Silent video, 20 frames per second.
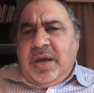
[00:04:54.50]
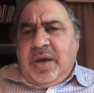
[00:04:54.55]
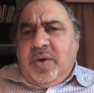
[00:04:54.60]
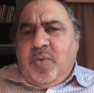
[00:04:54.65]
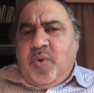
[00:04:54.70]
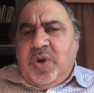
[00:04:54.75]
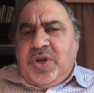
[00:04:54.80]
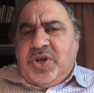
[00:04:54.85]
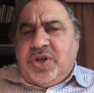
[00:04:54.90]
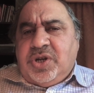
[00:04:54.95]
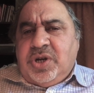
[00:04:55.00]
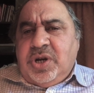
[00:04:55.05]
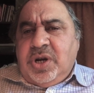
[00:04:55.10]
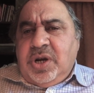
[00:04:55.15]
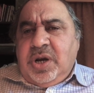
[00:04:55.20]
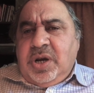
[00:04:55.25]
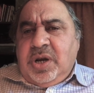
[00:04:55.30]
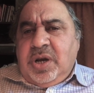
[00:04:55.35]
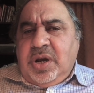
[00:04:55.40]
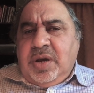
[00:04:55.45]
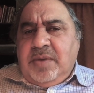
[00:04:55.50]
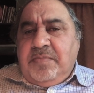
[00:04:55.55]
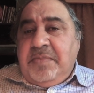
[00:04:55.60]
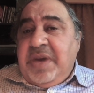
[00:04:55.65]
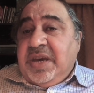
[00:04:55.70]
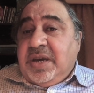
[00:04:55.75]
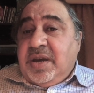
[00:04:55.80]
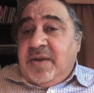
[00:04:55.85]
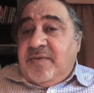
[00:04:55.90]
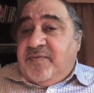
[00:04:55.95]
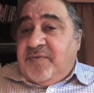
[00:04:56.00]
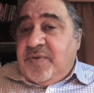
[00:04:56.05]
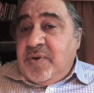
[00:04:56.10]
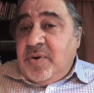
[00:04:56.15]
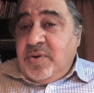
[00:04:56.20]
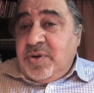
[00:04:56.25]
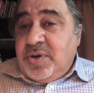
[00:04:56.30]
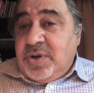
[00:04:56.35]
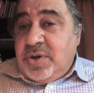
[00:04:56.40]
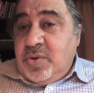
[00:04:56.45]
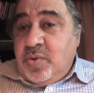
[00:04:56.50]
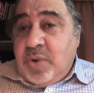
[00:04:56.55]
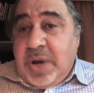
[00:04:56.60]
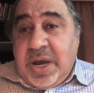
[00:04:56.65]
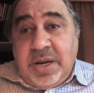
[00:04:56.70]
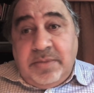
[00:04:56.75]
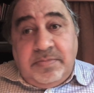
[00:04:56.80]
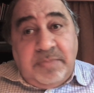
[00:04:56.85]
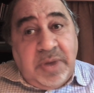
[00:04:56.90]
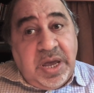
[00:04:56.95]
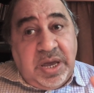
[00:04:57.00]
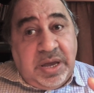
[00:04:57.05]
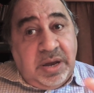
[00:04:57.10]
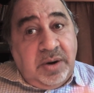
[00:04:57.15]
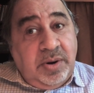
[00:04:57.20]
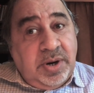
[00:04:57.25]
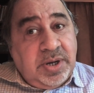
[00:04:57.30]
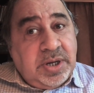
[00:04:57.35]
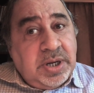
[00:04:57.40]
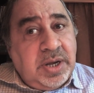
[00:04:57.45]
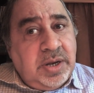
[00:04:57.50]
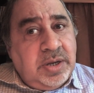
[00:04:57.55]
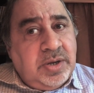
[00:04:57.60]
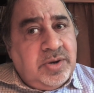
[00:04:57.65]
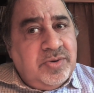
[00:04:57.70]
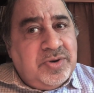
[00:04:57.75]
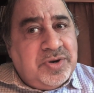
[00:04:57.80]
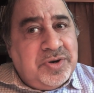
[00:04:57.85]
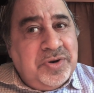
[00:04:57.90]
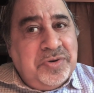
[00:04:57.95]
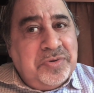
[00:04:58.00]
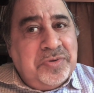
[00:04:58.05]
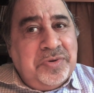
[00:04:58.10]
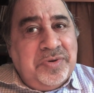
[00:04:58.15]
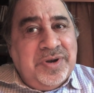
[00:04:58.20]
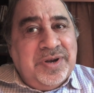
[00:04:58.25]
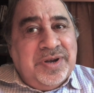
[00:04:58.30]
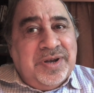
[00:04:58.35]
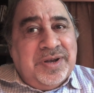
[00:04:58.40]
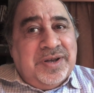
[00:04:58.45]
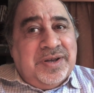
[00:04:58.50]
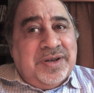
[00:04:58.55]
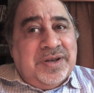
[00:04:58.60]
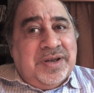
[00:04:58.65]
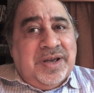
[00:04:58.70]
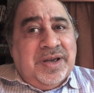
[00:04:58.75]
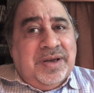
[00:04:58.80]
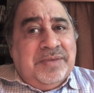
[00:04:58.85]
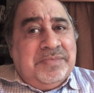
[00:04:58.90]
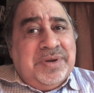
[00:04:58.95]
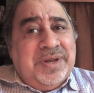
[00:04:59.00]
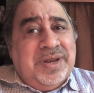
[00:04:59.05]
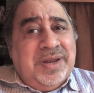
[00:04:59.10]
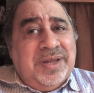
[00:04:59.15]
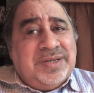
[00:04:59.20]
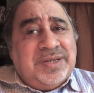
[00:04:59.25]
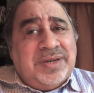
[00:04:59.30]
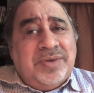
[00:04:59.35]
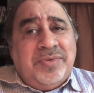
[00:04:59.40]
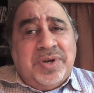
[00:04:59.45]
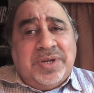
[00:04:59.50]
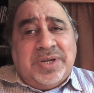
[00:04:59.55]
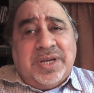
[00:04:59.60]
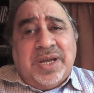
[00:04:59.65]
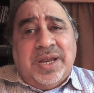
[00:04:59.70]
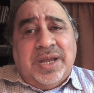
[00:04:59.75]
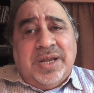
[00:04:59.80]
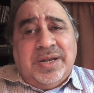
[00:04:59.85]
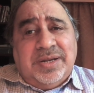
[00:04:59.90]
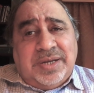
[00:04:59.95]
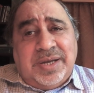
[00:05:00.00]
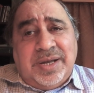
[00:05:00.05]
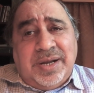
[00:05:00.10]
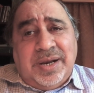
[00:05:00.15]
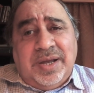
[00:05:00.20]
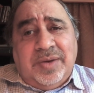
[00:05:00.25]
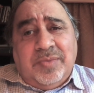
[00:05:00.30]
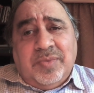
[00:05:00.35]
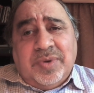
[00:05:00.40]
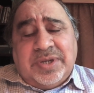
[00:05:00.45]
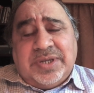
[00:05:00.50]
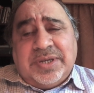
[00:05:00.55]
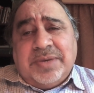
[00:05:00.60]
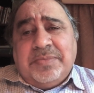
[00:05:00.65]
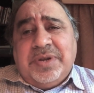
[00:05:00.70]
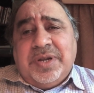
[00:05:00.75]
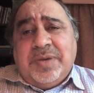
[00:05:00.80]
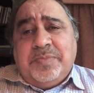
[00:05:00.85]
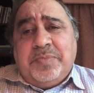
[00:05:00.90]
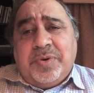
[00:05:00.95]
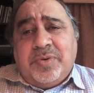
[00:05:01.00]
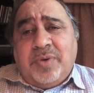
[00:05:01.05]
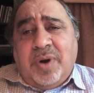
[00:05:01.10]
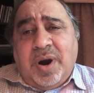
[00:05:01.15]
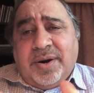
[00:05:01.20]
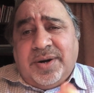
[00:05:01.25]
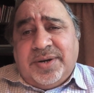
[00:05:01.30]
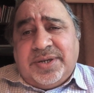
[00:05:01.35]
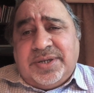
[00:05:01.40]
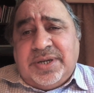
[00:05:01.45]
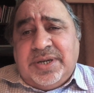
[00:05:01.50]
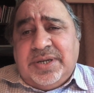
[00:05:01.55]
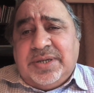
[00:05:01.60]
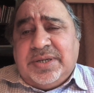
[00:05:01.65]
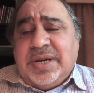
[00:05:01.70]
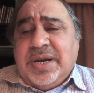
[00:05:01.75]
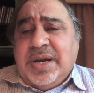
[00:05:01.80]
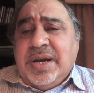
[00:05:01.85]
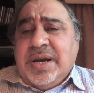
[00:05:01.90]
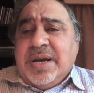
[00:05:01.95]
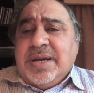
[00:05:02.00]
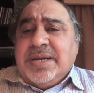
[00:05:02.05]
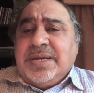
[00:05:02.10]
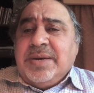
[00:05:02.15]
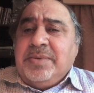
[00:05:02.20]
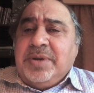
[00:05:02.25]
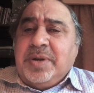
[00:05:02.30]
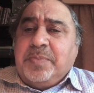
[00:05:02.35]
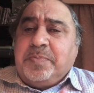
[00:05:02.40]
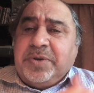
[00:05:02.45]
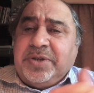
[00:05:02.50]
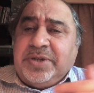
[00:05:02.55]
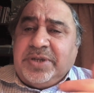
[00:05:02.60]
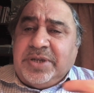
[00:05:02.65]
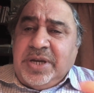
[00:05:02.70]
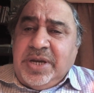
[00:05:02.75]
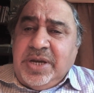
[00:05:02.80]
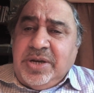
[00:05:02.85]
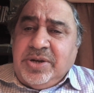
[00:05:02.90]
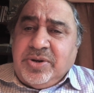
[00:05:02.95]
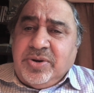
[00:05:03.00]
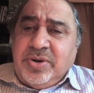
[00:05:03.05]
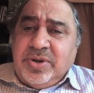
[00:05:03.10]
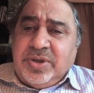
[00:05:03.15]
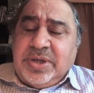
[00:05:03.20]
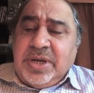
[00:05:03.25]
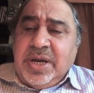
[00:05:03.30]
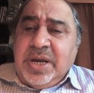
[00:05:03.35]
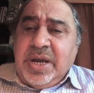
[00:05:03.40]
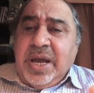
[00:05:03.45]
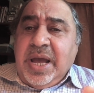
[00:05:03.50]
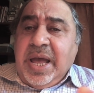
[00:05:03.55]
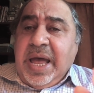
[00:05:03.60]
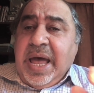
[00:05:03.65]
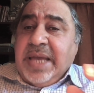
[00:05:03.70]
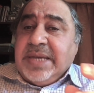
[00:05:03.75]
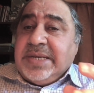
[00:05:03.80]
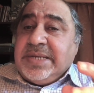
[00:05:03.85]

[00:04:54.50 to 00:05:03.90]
which may confuse you and may irritate you too, I mean, it's irritating dealing with some of the bureaucracies, some of the procedures, and